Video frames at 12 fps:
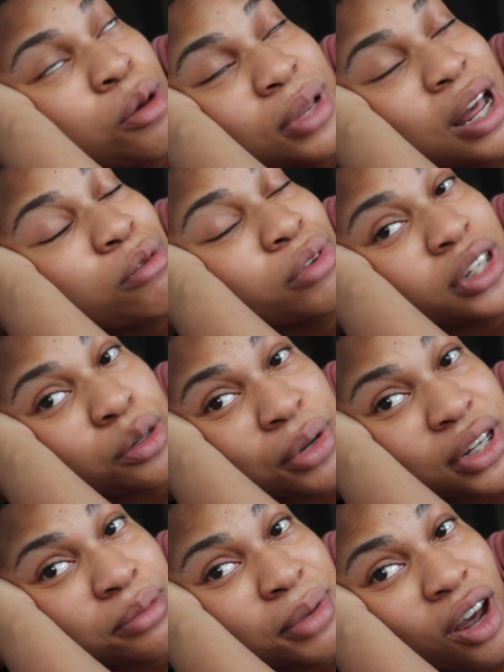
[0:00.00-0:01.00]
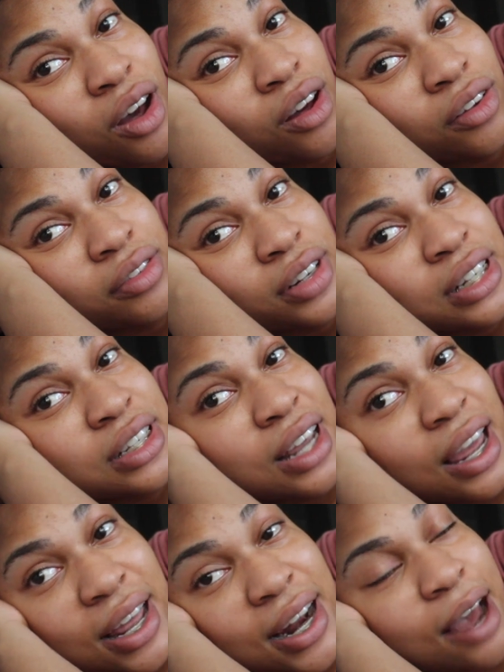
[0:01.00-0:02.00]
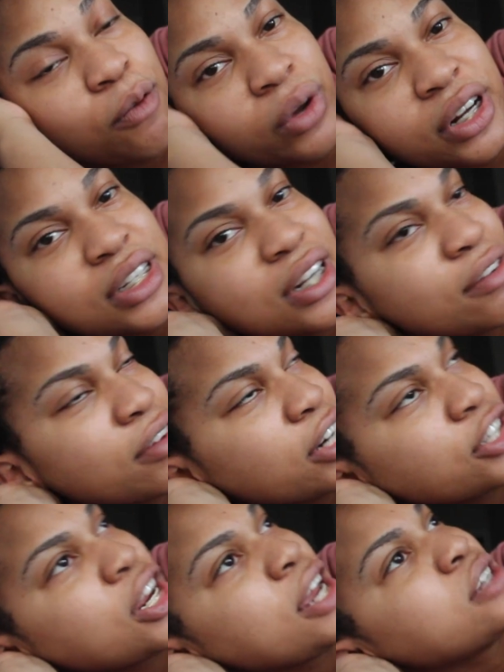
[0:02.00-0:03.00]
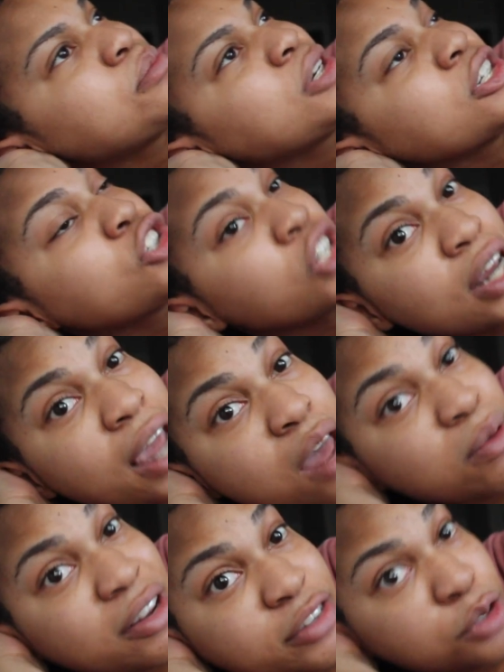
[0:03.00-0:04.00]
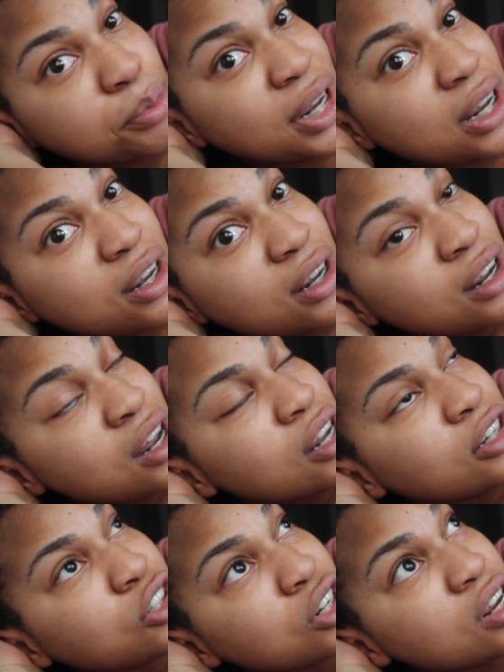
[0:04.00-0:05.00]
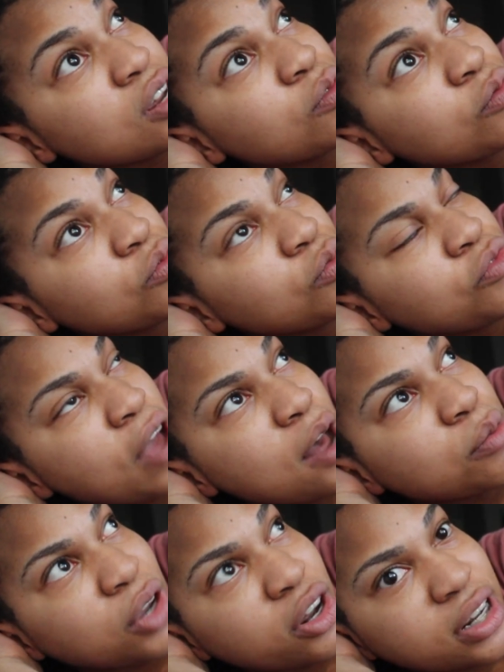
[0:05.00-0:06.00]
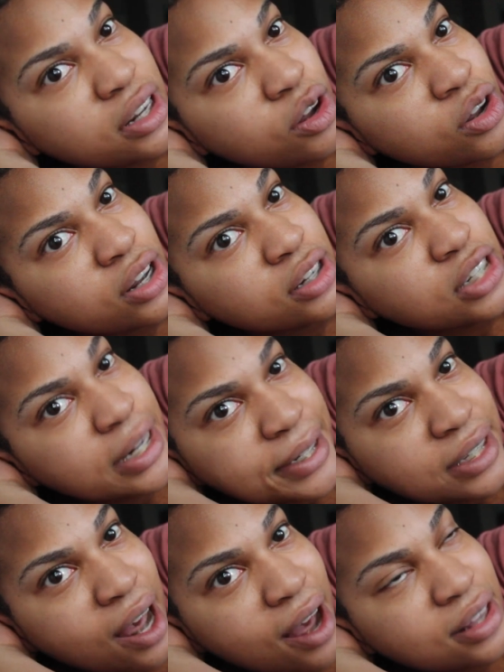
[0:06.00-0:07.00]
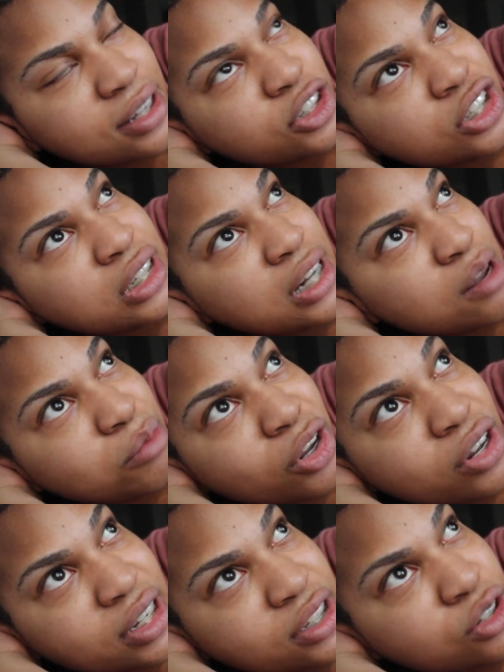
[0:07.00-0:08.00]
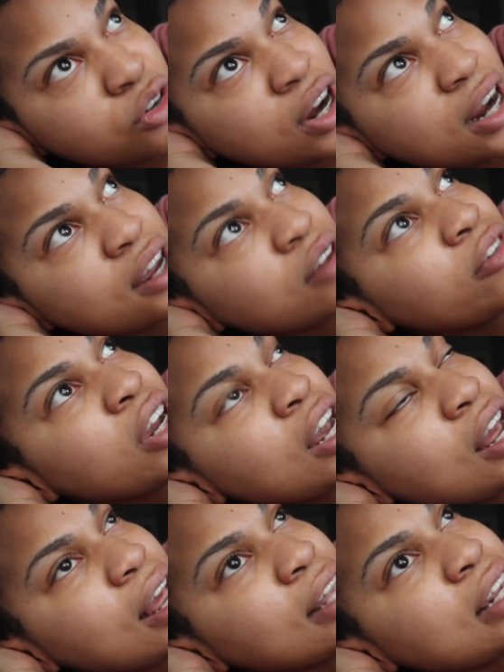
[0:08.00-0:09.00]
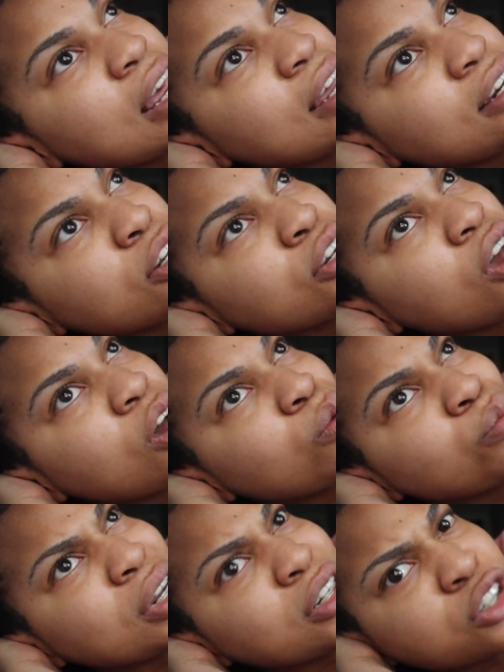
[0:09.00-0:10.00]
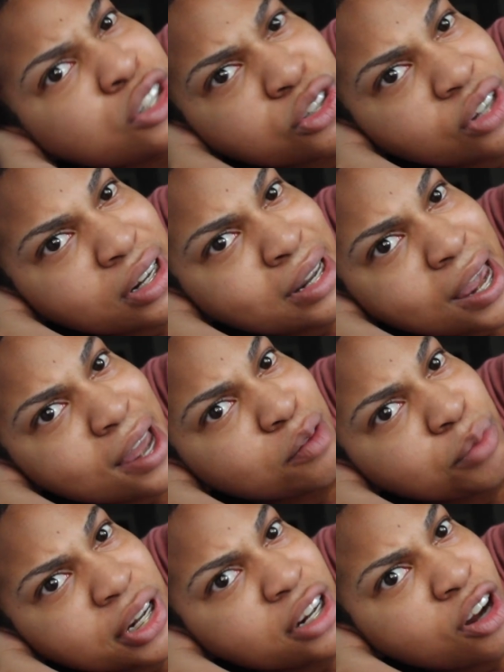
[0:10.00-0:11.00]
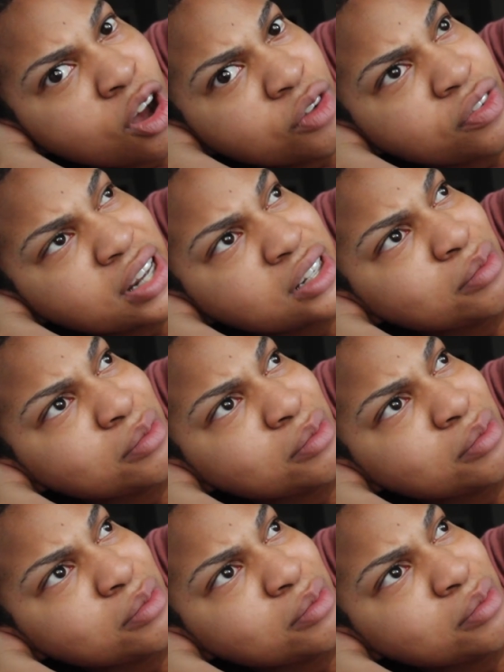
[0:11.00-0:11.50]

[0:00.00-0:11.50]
that really pissed me off, because again, I wanted to give her a chance, because she came after me. She found me on, on TikTok, then she D M'd me on Instagram, and then, you know, me just again being in a whole phase,